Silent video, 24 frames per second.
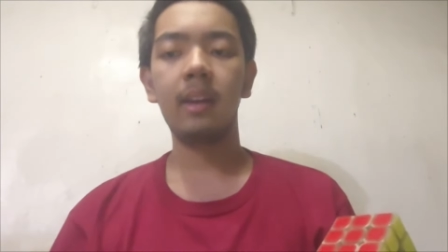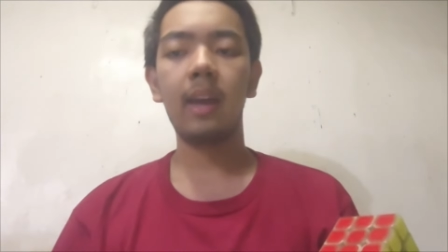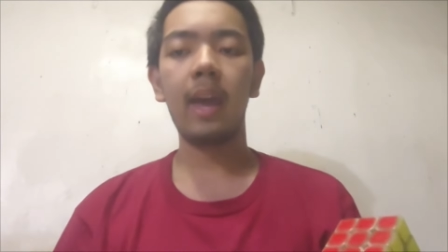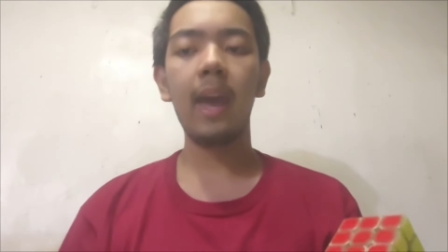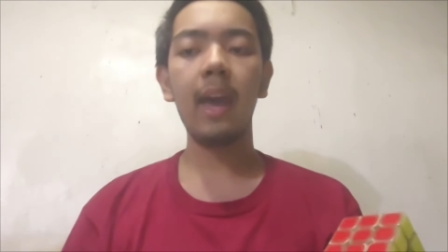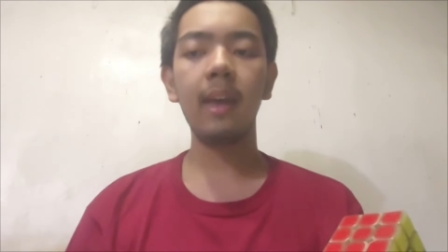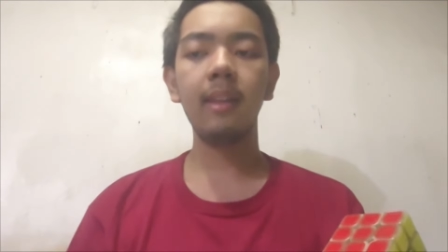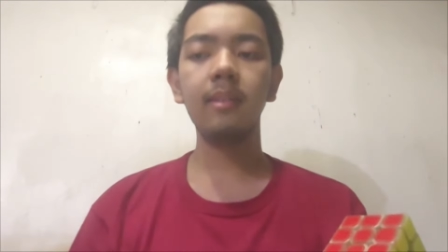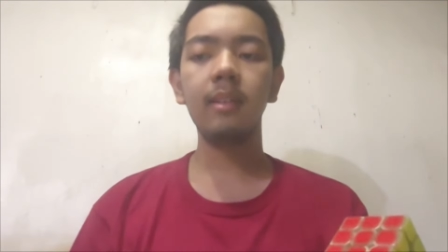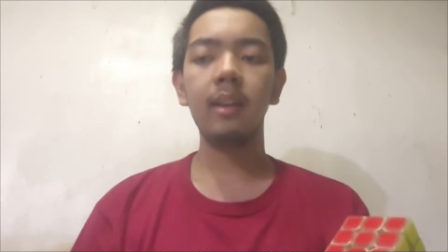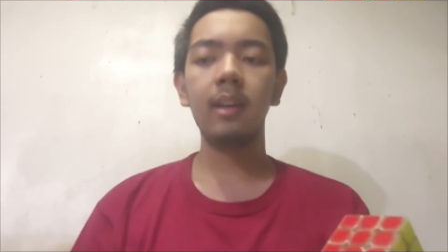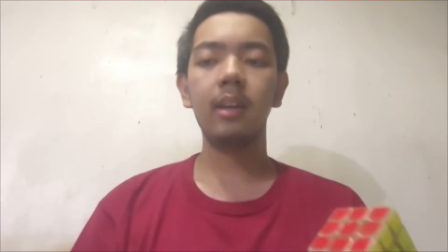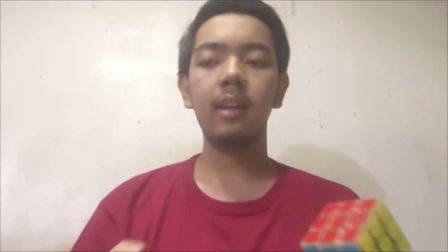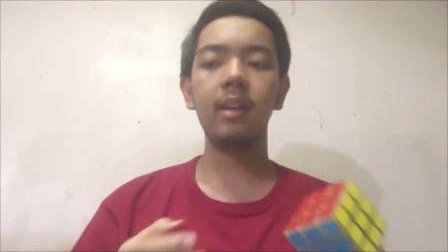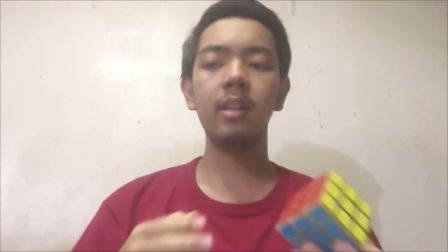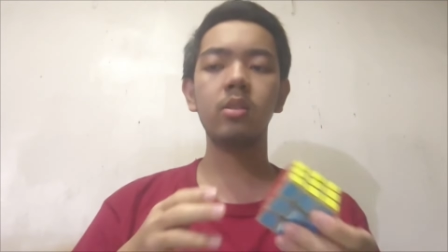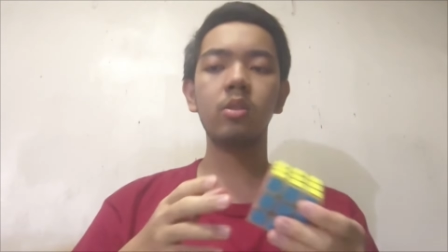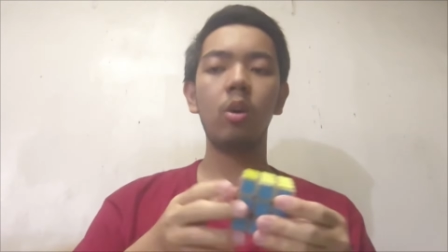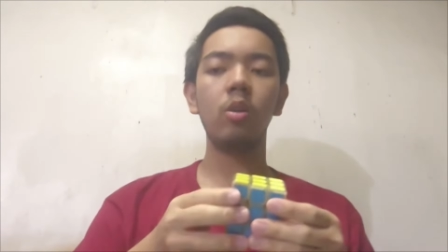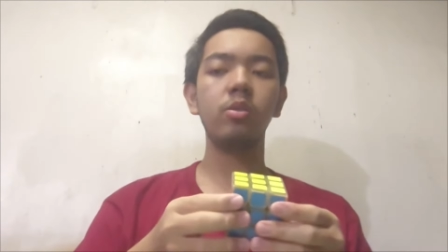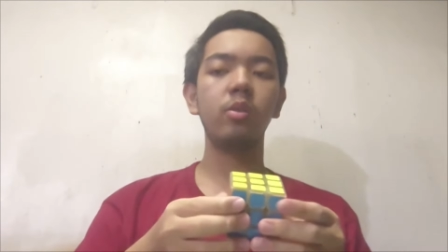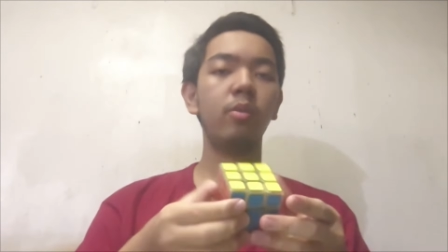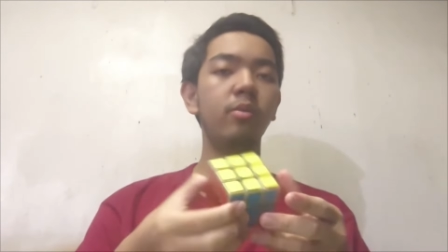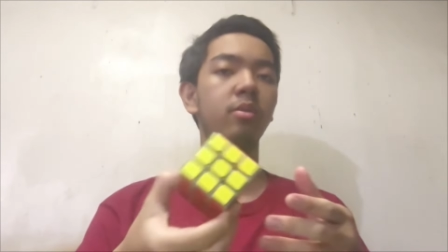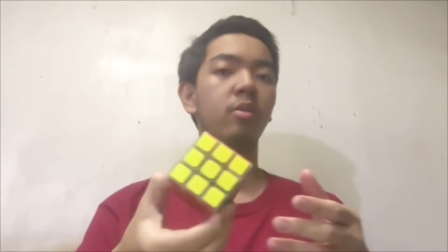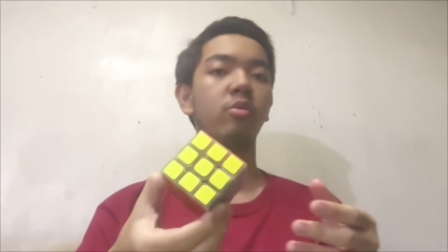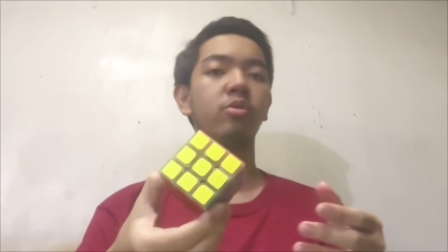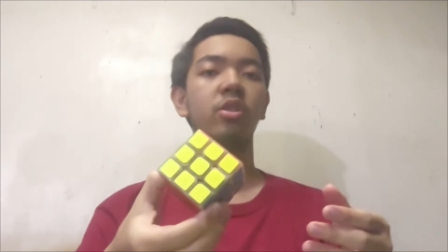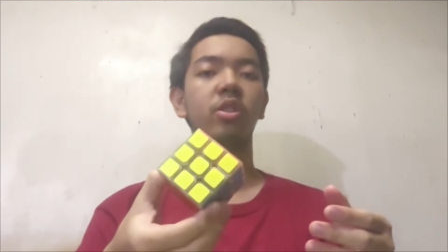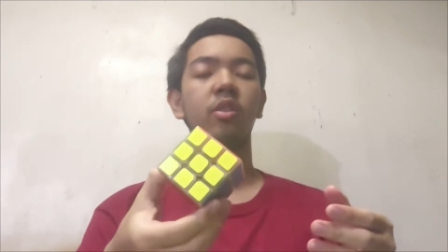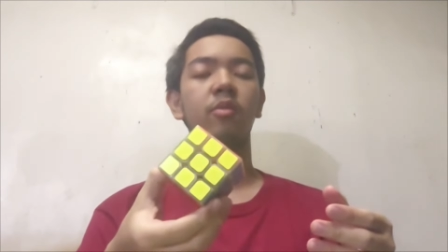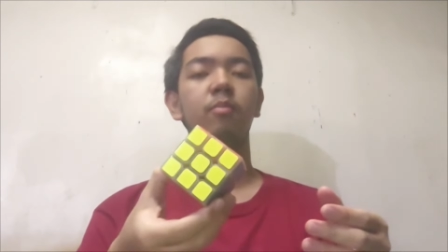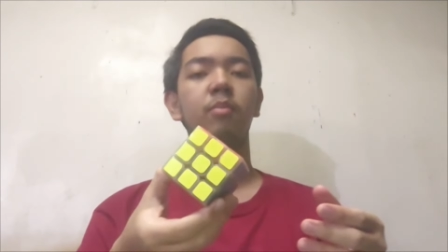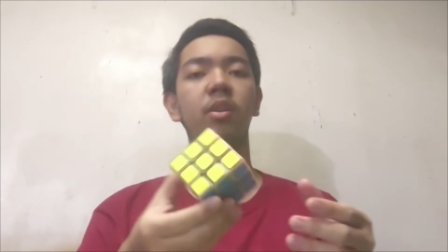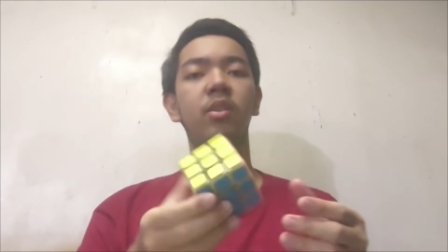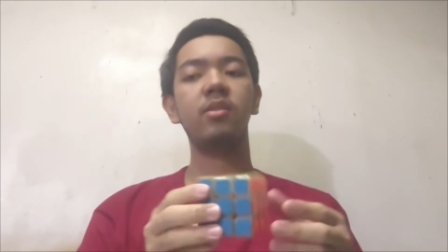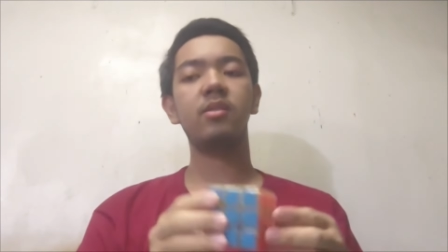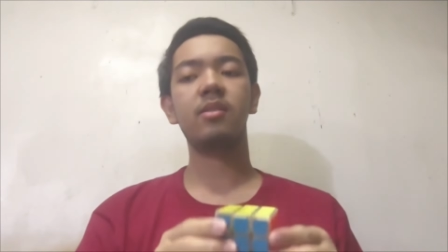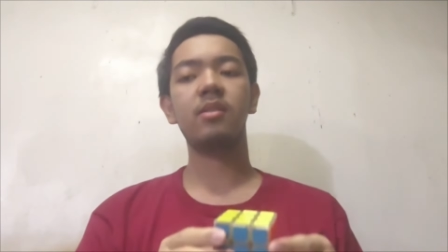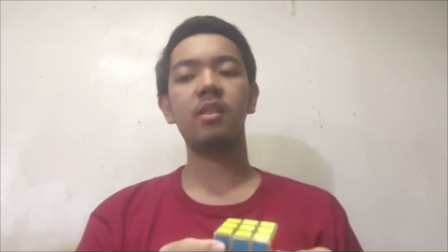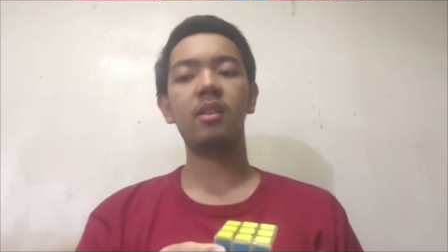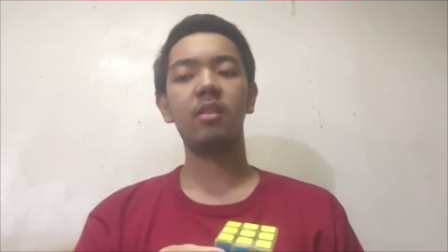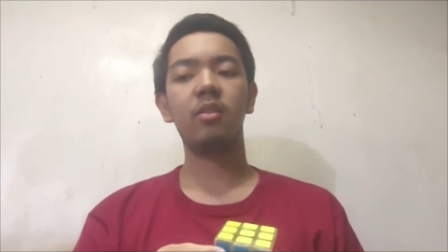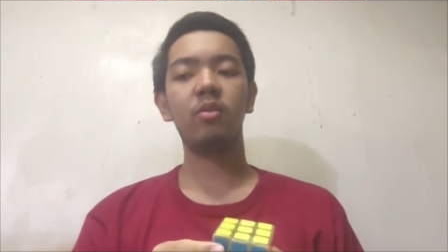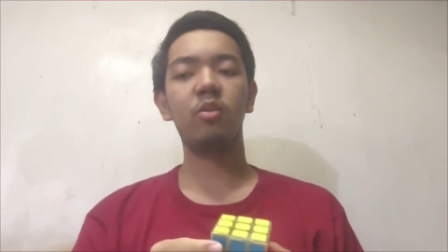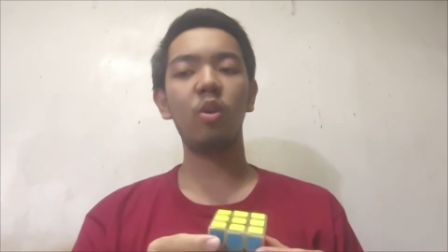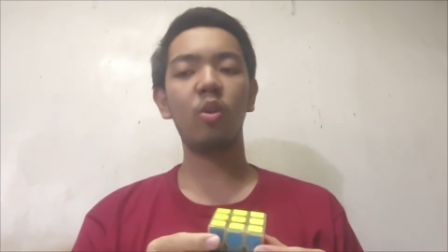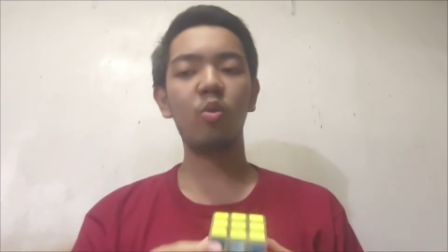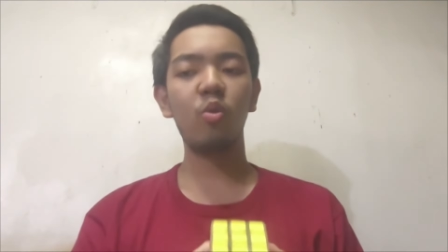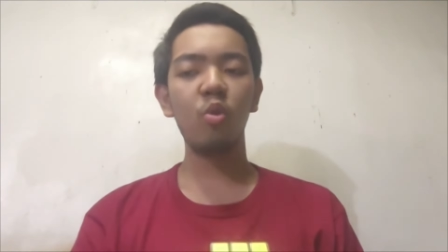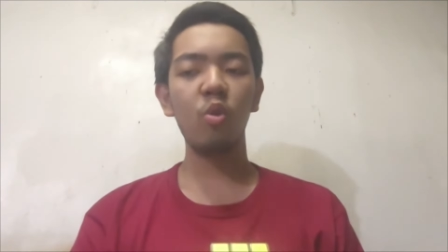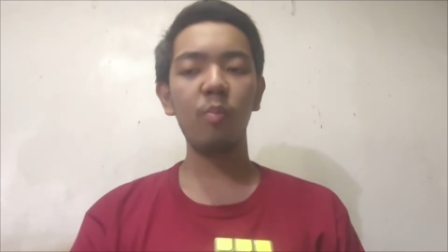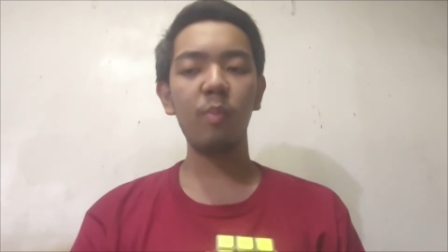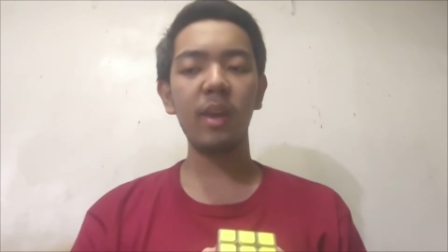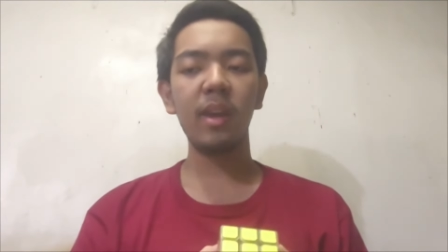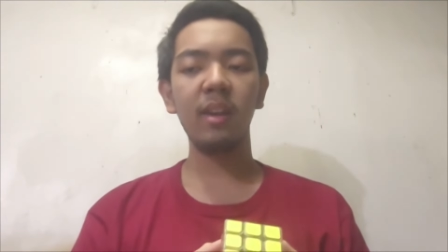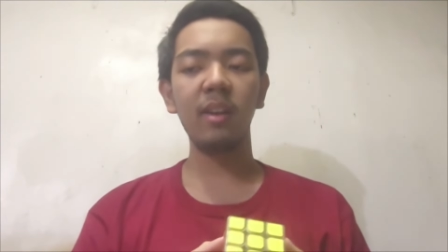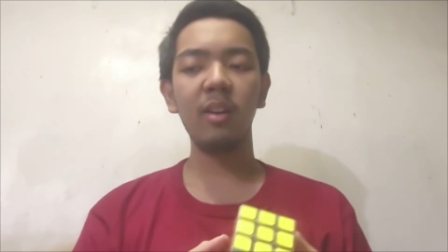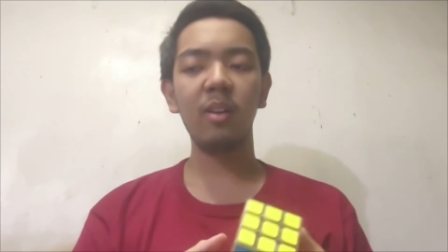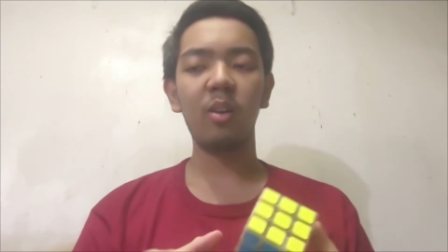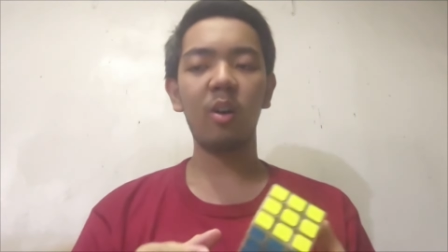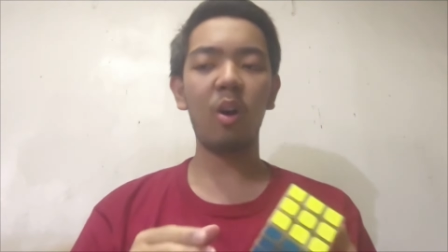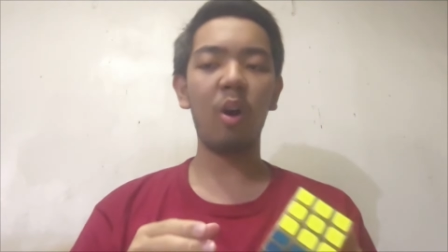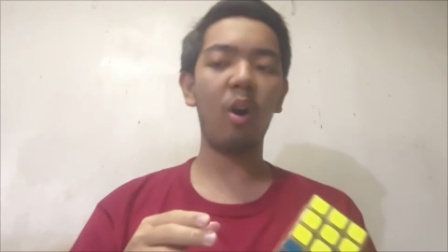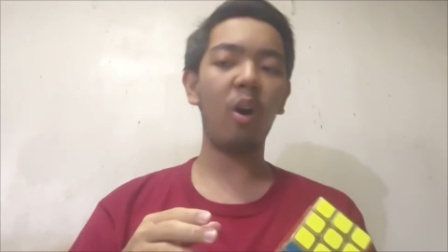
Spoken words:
And it's also associative because the grouping